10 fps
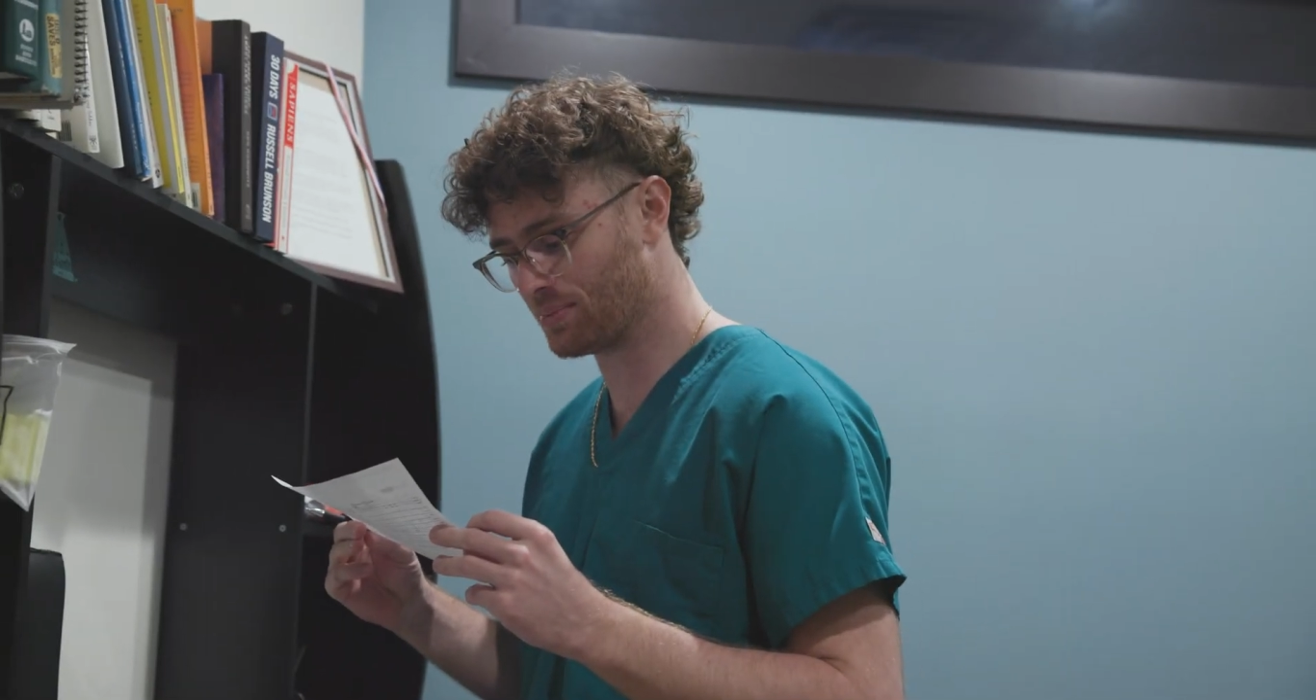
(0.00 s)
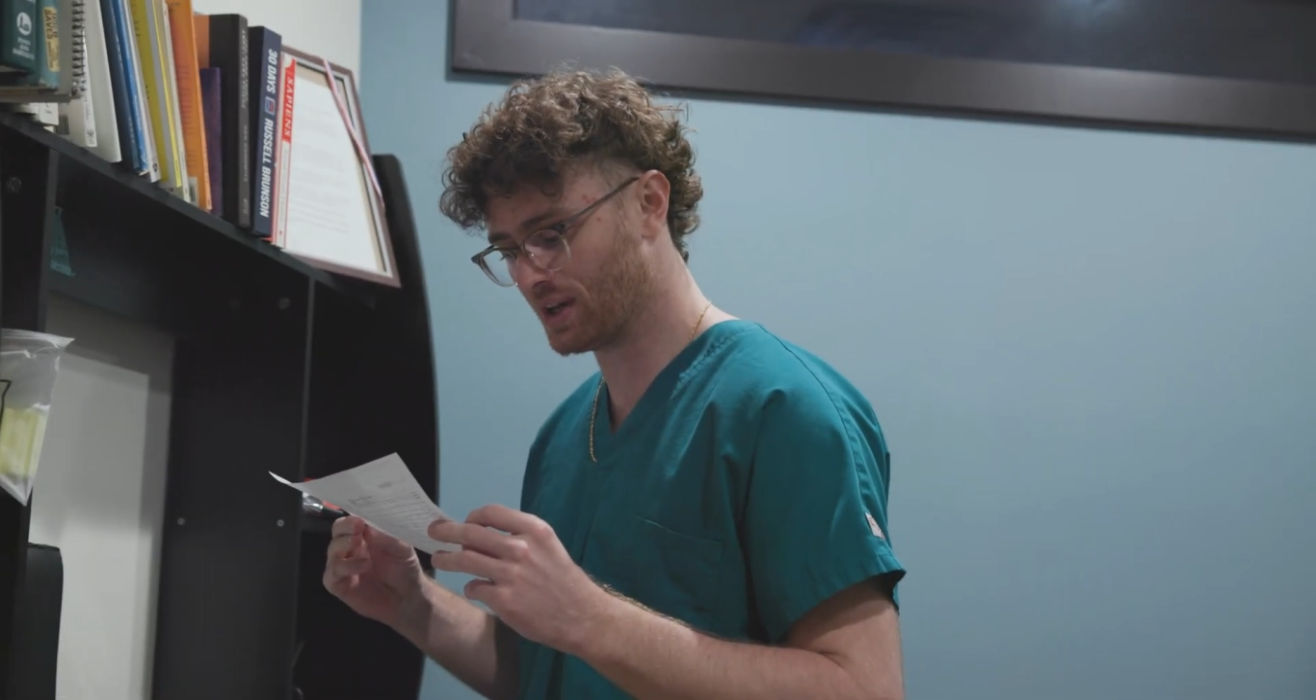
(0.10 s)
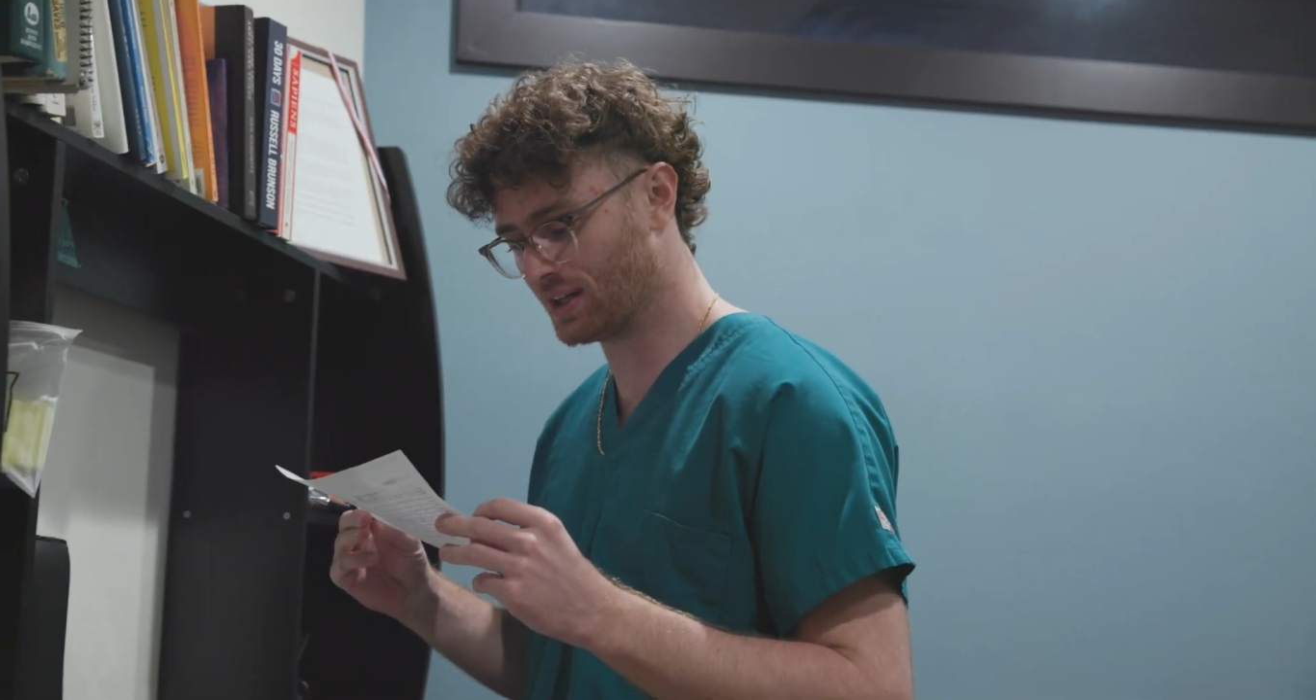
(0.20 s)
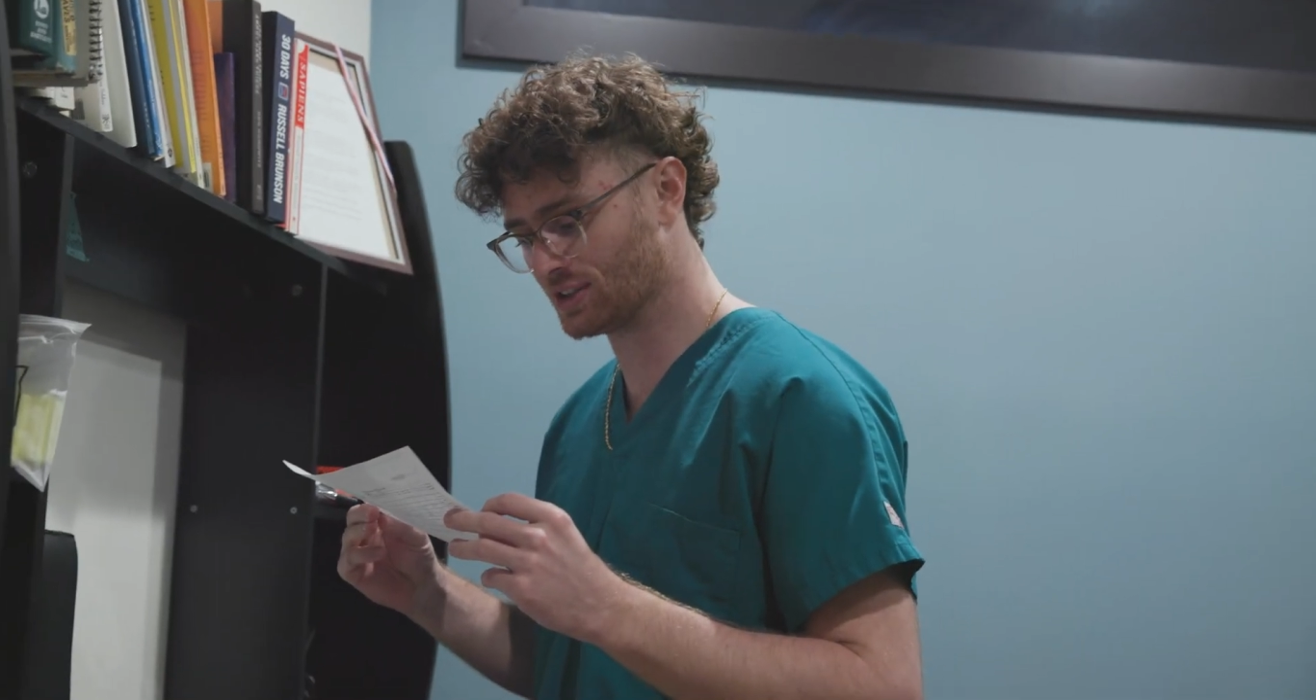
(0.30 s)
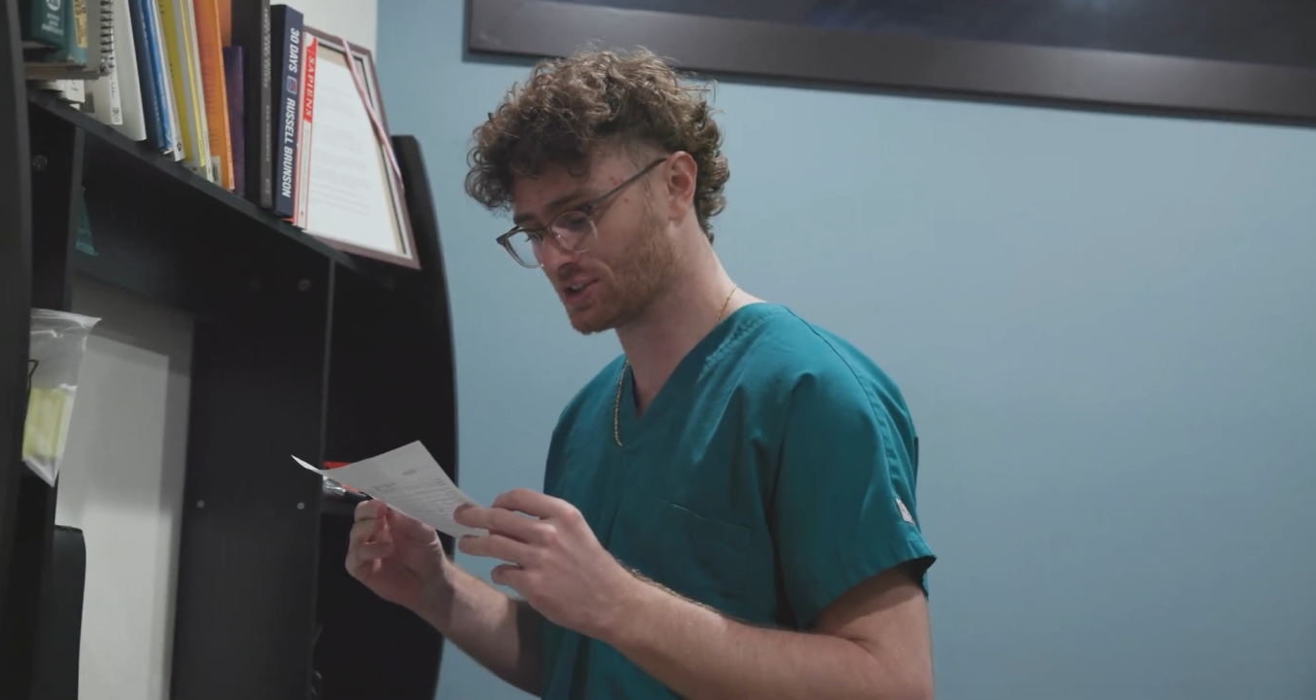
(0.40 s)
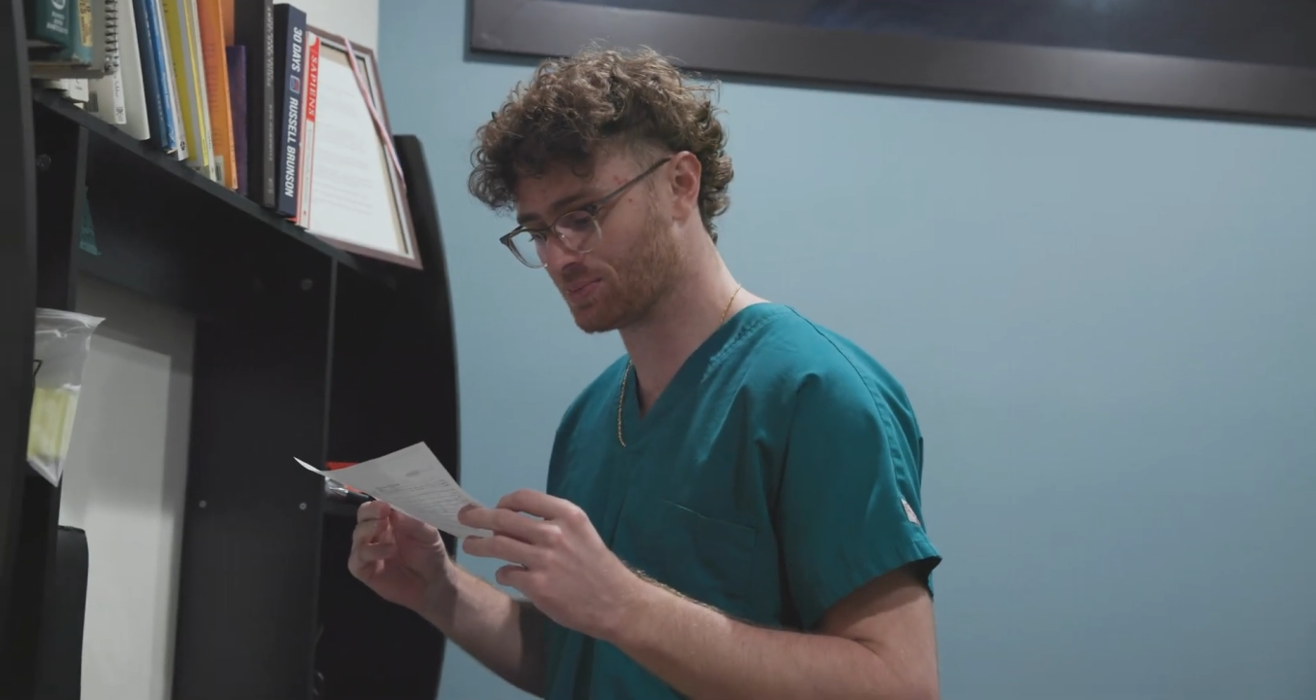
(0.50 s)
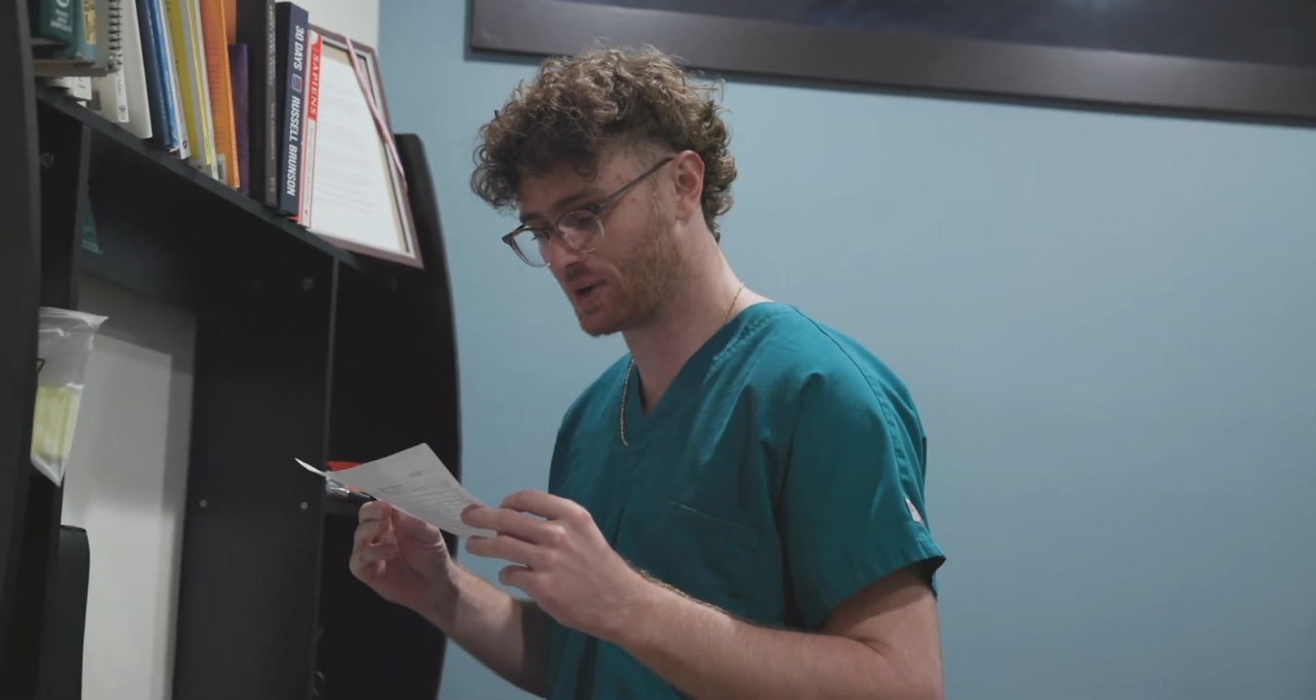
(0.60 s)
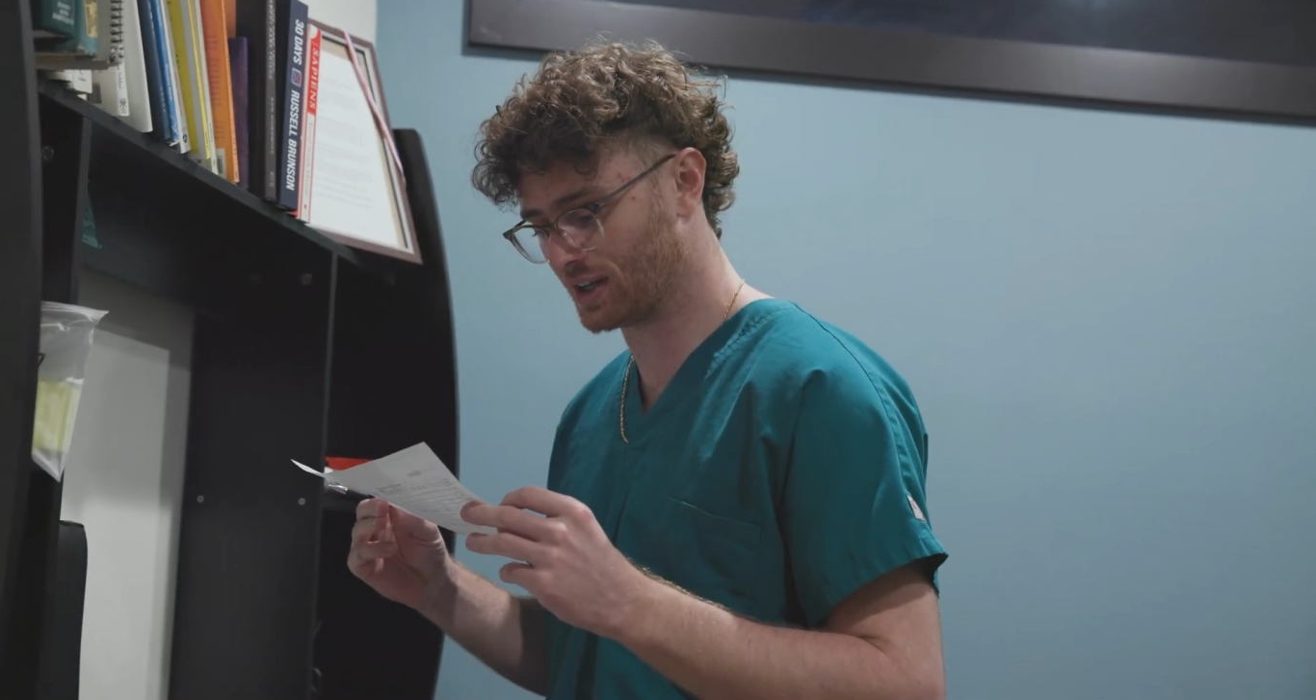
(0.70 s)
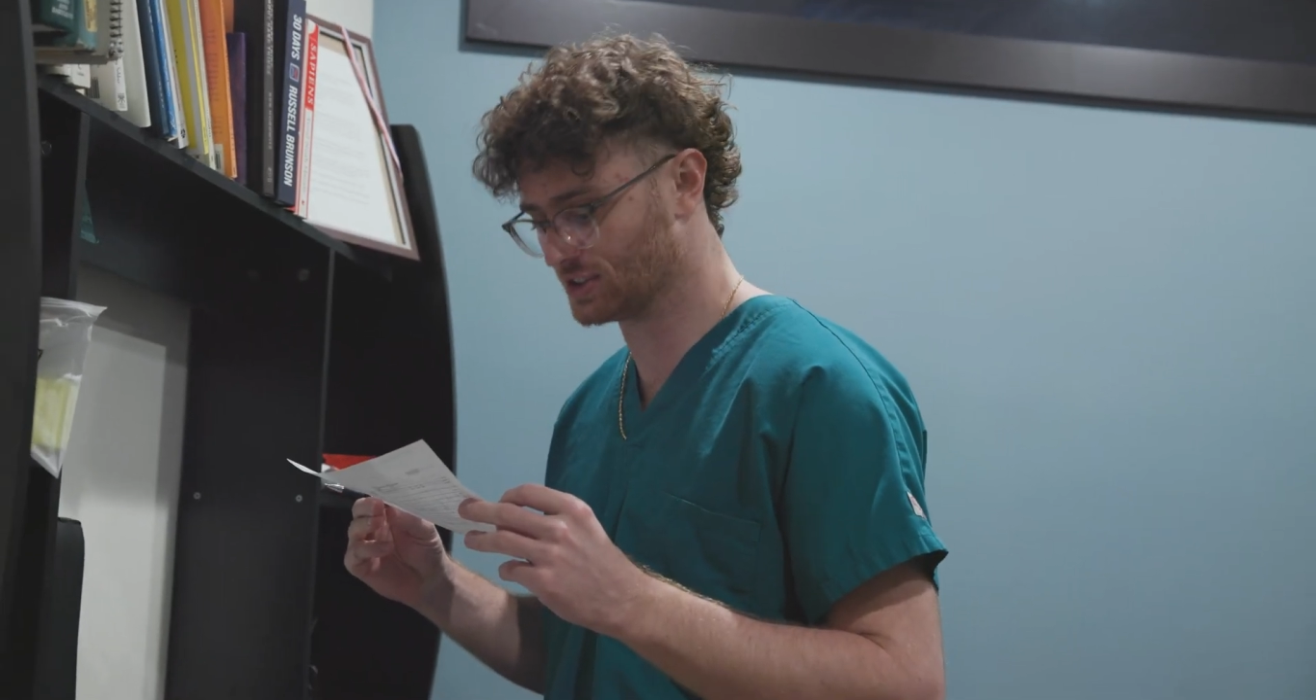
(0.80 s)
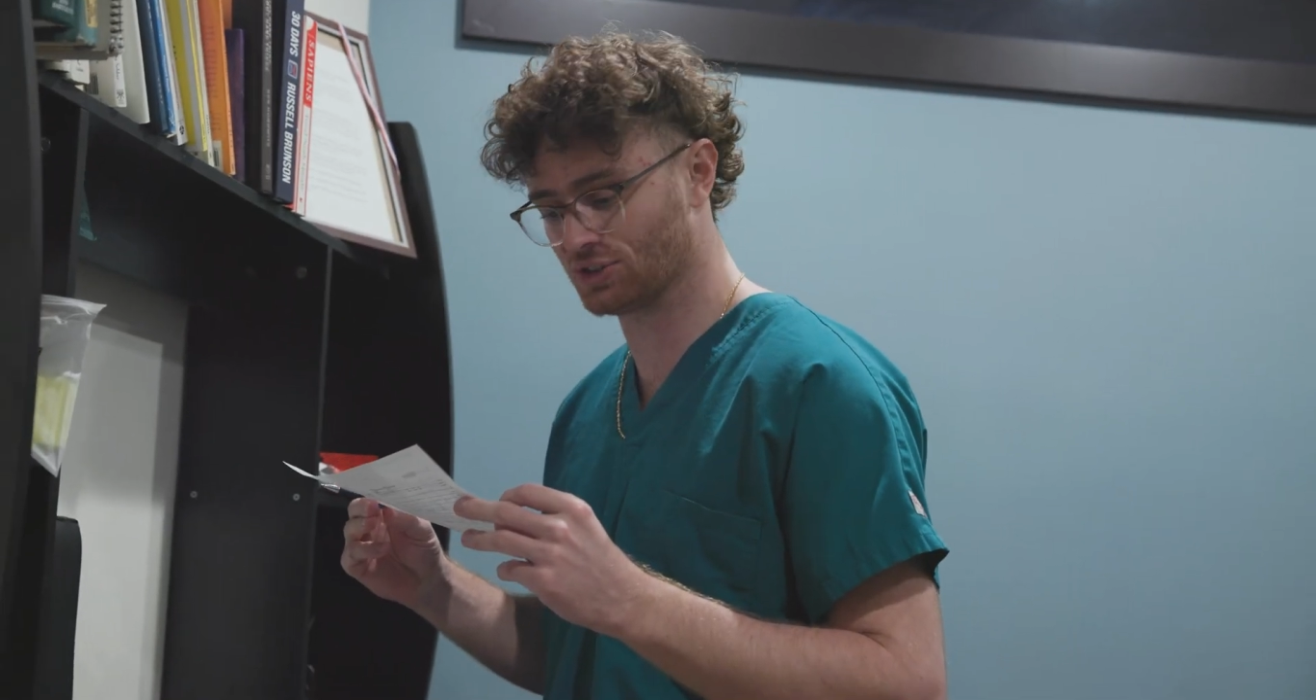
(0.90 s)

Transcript: main spot?